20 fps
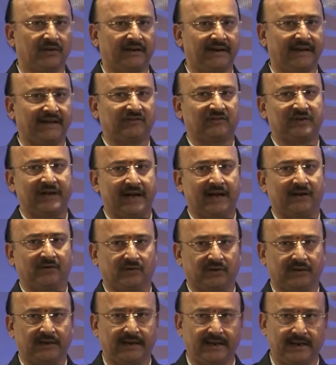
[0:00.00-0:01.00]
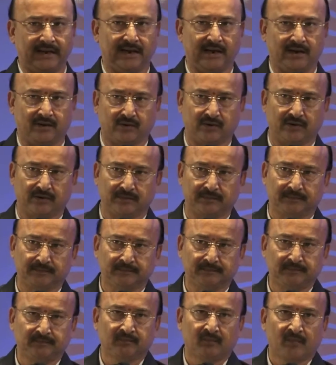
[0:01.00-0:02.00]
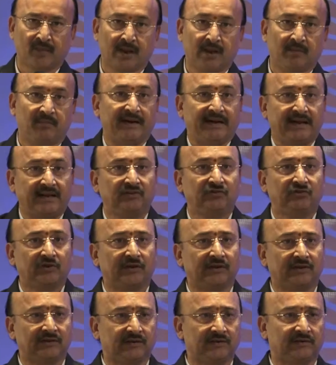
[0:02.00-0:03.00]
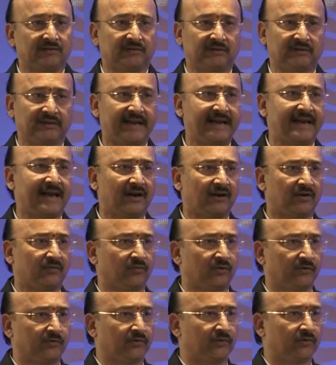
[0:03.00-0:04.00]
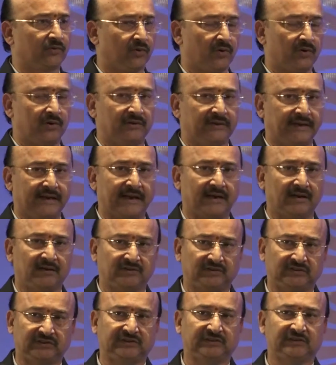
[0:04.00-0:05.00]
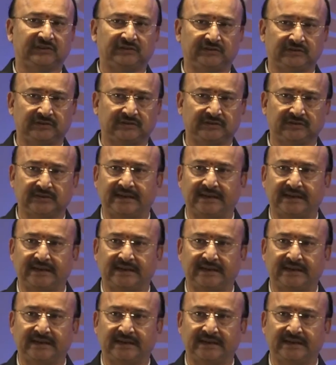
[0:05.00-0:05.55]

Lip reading: the next higher court, like a high court. But insurers, they cannot move to court. They cannot seek justice